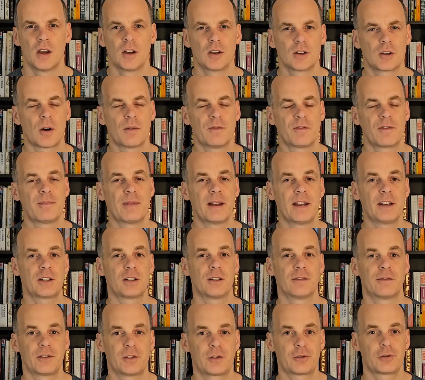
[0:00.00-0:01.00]

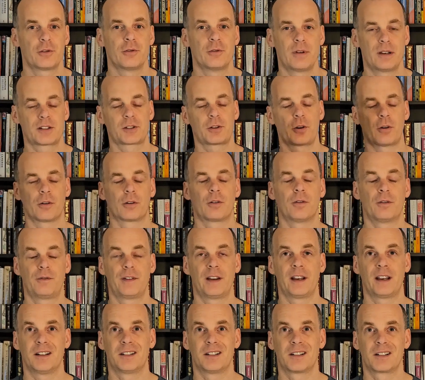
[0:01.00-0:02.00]
Confirmation of a true historical
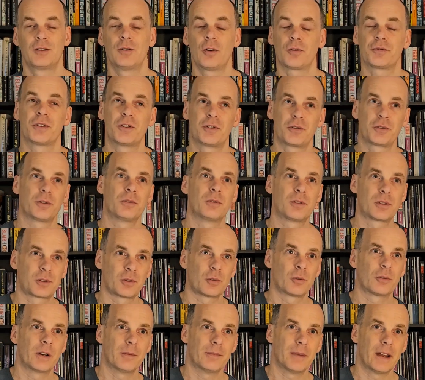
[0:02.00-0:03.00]
figure does not a true
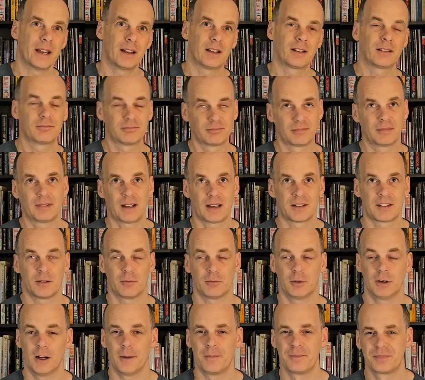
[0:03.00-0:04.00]
story make, as it
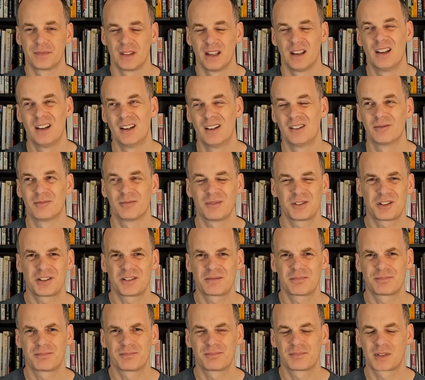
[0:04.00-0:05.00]
were, which
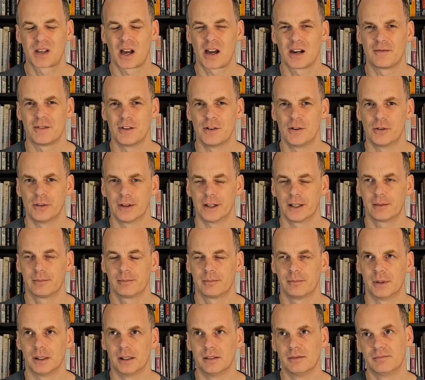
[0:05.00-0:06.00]
is kind of annoying,
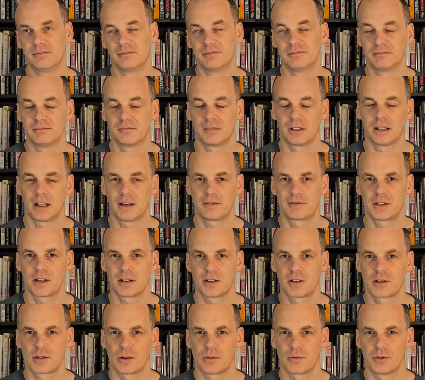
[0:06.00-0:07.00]
but we'll have to
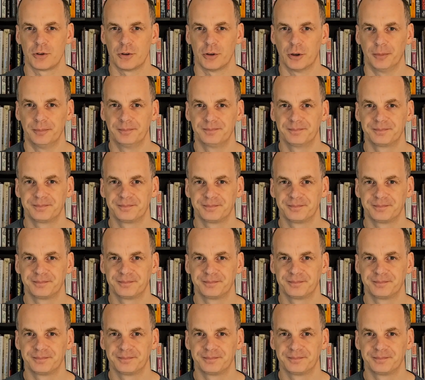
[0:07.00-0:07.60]
soldier on.